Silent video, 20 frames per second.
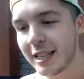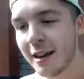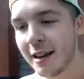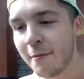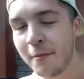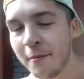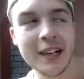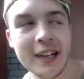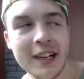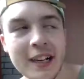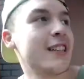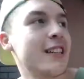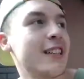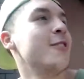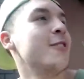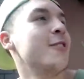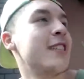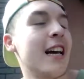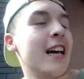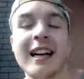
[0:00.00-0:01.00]
thought it was him
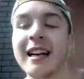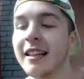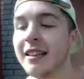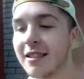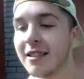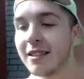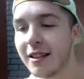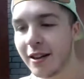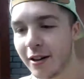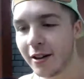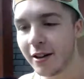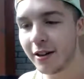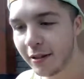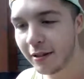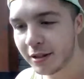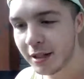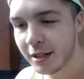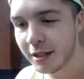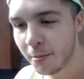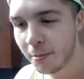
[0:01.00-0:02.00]
like 2 seconds
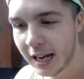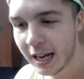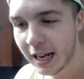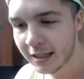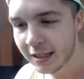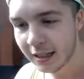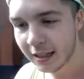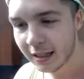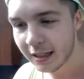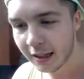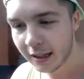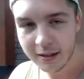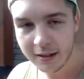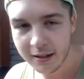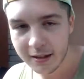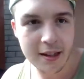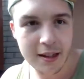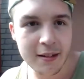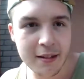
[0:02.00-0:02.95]
ago. That was amazing.